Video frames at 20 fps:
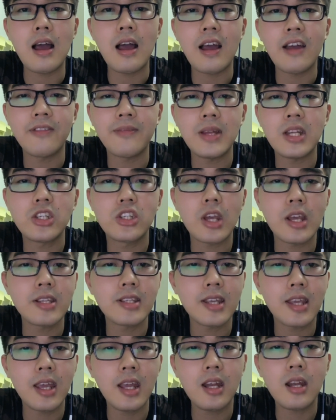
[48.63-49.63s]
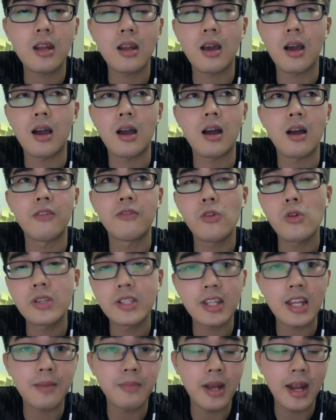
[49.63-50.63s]
I've been chasing it uh, full
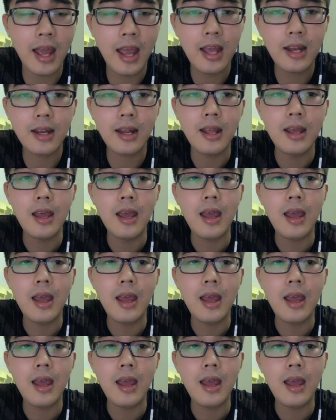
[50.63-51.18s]
steam ahead.